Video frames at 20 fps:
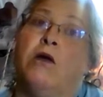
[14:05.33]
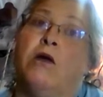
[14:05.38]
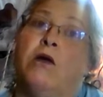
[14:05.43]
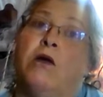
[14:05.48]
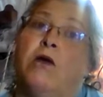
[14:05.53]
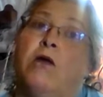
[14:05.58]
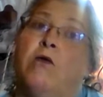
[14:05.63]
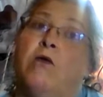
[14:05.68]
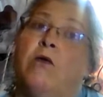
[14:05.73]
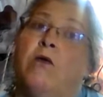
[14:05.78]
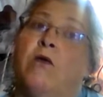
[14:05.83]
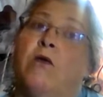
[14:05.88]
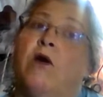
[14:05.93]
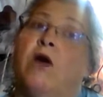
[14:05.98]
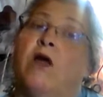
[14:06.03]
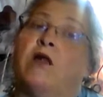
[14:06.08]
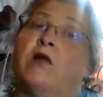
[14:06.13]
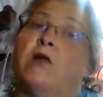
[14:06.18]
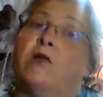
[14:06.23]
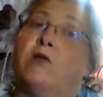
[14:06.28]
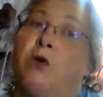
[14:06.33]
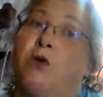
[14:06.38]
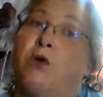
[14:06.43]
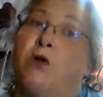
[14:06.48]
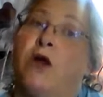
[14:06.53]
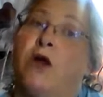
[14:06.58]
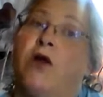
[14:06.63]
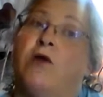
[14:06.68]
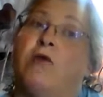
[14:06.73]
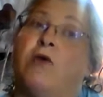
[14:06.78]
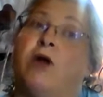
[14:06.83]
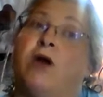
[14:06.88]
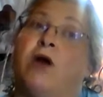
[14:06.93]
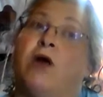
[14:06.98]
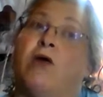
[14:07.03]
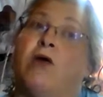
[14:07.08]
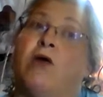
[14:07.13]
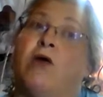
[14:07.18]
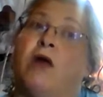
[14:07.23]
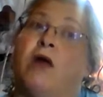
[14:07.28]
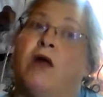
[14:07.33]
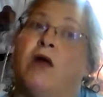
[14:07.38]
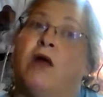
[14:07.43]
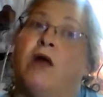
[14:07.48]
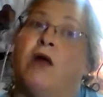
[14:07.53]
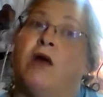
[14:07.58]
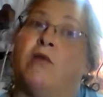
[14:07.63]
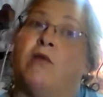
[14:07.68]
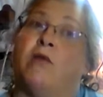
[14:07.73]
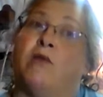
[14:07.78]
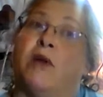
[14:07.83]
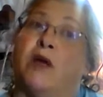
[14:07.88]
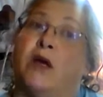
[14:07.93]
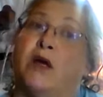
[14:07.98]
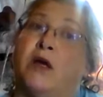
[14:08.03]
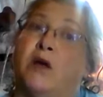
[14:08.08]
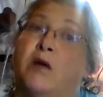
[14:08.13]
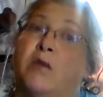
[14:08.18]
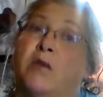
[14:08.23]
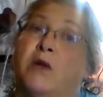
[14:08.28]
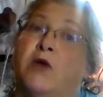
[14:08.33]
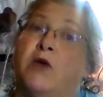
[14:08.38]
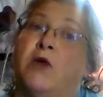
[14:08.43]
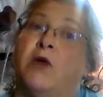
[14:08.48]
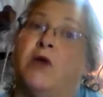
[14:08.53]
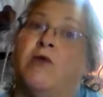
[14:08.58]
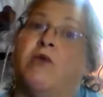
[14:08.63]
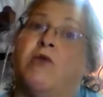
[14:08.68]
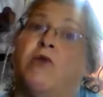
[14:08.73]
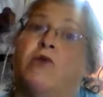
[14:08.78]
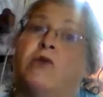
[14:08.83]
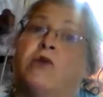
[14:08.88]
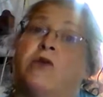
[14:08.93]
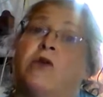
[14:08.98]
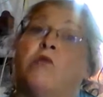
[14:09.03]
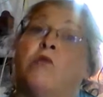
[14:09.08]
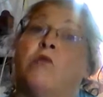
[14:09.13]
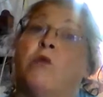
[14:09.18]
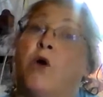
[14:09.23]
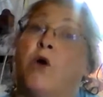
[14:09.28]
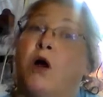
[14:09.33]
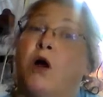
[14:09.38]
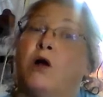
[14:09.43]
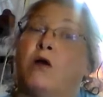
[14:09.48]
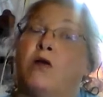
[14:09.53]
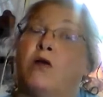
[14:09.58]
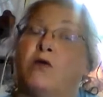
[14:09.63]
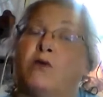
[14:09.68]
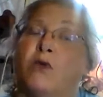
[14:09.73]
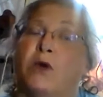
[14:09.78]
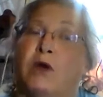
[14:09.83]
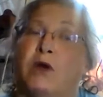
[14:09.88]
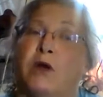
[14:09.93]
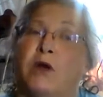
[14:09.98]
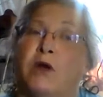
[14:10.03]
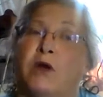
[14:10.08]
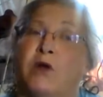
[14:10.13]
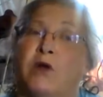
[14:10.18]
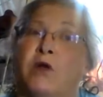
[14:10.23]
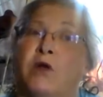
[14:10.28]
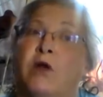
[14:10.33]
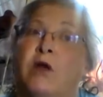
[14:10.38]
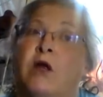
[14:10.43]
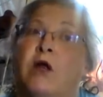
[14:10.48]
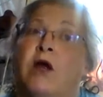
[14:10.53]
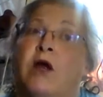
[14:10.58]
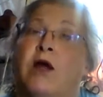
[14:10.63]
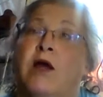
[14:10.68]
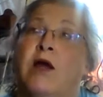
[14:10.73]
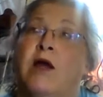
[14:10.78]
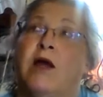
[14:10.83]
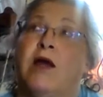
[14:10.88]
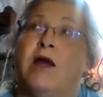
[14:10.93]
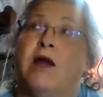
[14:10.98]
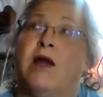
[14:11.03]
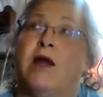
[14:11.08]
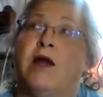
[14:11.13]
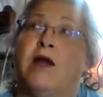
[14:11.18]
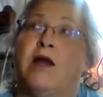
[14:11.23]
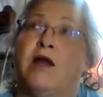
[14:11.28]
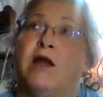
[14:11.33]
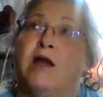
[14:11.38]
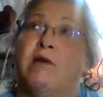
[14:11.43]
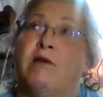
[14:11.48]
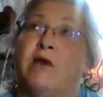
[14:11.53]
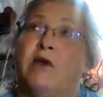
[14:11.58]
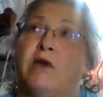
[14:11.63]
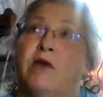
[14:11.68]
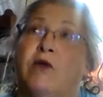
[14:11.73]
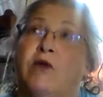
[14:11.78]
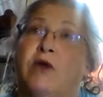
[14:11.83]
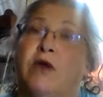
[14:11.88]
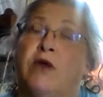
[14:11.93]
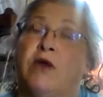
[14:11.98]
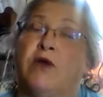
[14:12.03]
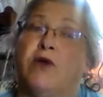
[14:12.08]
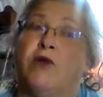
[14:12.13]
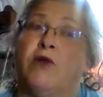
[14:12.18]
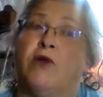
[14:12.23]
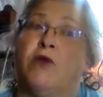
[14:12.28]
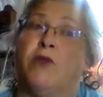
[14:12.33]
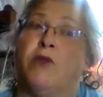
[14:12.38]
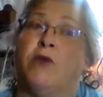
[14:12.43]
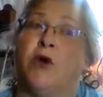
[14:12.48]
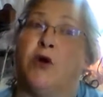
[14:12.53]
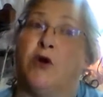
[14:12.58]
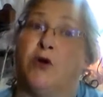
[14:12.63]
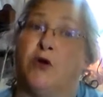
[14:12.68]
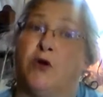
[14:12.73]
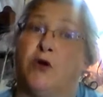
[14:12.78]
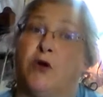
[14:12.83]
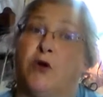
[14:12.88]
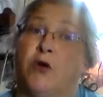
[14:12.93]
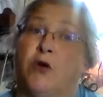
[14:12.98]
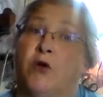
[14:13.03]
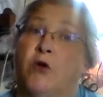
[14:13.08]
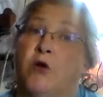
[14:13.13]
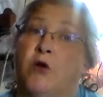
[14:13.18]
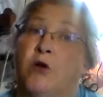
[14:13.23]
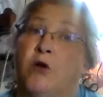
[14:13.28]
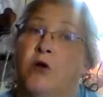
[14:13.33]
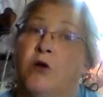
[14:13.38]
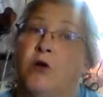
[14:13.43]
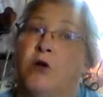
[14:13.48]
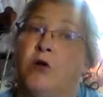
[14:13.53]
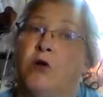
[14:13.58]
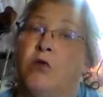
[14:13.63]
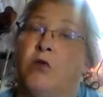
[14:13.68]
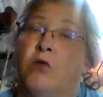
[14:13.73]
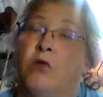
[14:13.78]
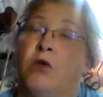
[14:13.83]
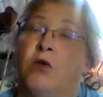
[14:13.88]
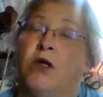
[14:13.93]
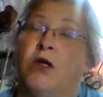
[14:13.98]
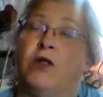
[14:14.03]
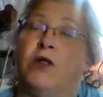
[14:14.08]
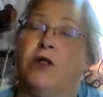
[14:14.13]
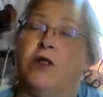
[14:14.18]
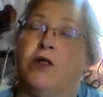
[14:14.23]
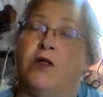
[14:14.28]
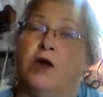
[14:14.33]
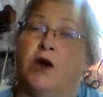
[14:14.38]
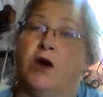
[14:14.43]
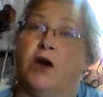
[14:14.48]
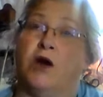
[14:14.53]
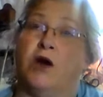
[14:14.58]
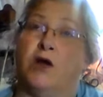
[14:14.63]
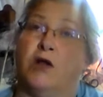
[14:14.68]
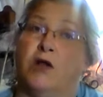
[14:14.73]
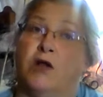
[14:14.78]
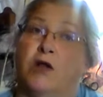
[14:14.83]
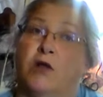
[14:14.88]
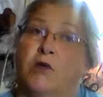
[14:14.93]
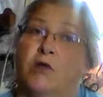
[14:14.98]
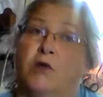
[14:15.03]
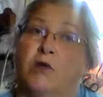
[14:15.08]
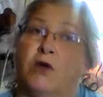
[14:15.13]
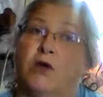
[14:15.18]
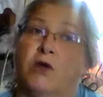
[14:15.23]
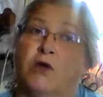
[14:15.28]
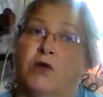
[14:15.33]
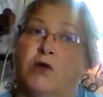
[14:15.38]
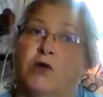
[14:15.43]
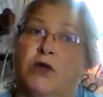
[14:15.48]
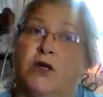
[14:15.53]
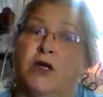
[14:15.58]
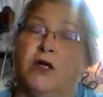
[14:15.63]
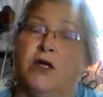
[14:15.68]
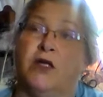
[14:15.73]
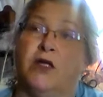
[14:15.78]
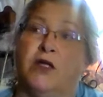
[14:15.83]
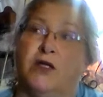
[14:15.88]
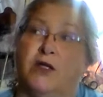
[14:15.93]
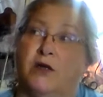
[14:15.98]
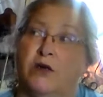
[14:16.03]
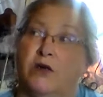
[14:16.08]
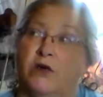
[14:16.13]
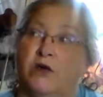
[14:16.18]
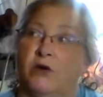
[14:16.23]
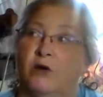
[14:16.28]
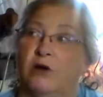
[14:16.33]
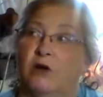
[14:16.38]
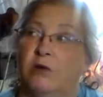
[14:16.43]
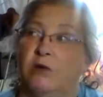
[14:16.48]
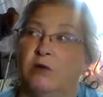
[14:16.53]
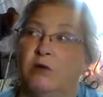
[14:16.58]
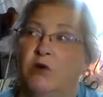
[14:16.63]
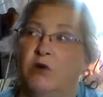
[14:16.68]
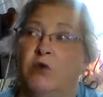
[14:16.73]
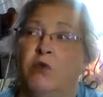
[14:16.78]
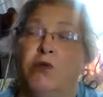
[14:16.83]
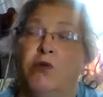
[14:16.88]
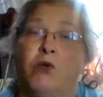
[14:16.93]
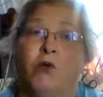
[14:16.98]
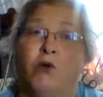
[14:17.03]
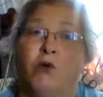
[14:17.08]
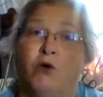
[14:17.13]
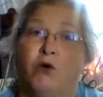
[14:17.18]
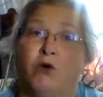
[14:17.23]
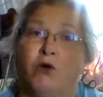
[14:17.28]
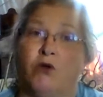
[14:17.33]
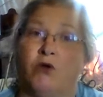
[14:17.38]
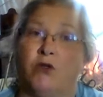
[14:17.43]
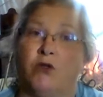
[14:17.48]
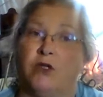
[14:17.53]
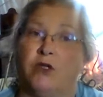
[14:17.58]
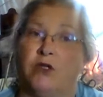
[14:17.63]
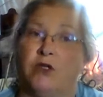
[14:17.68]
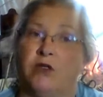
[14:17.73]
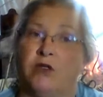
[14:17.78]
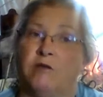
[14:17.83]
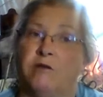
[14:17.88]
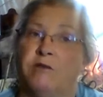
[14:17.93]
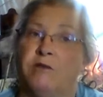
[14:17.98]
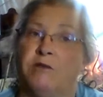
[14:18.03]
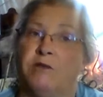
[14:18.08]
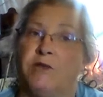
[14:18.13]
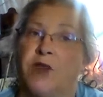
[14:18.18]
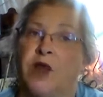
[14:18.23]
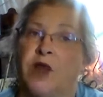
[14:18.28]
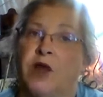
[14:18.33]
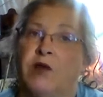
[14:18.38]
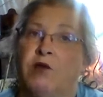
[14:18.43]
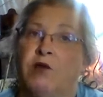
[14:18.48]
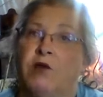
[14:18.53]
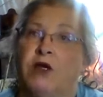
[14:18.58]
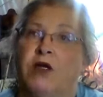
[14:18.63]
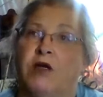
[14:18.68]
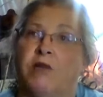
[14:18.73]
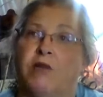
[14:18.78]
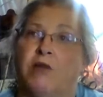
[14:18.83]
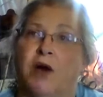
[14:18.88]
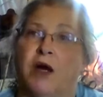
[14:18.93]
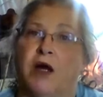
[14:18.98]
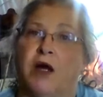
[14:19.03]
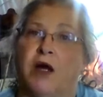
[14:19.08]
got the rollator out, and I'm going to be going for some walks around here, and then even going to a park with the dogs once we get their no-pull harnesses. We need to buy